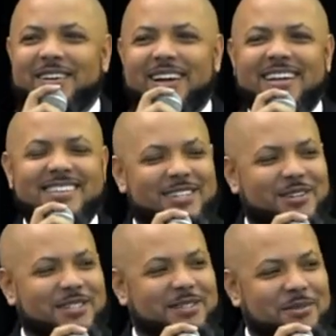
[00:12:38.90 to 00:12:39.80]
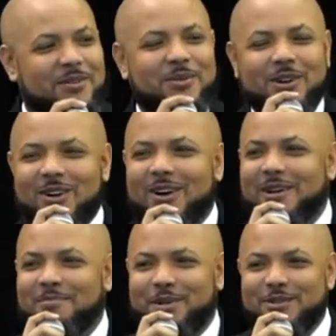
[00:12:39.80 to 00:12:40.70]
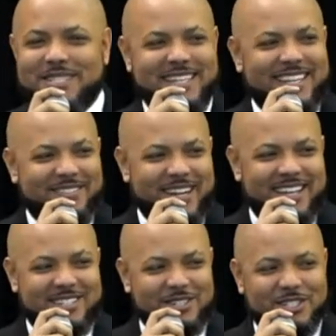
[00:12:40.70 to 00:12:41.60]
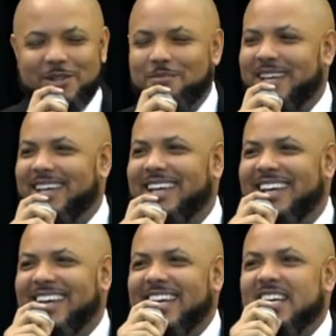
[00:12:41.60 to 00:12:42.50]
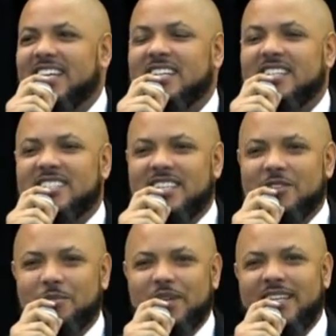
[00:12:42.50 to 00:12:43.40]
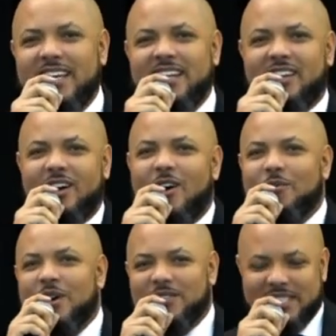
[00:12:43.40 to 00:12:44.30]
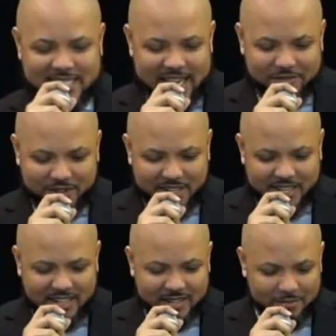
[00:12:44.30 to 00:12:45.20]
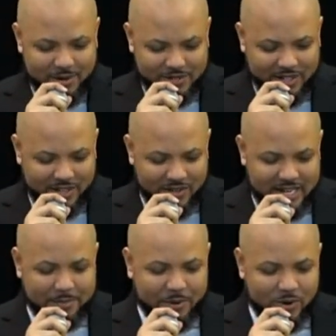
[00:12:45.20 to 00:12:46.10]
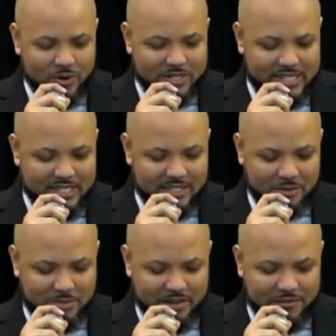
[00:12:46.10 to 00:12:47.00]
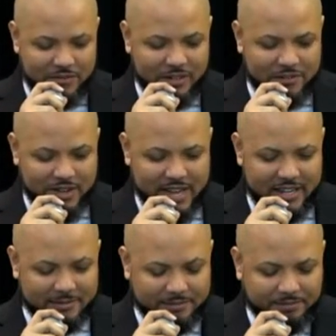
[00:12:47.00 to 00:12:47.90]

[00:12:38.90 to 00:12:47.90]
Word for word: Right. So she will. We'll call her Bootsy, right? So she'll be. She will be leading along with Stephanie. The birthday girl Capricorn season will be in full effect,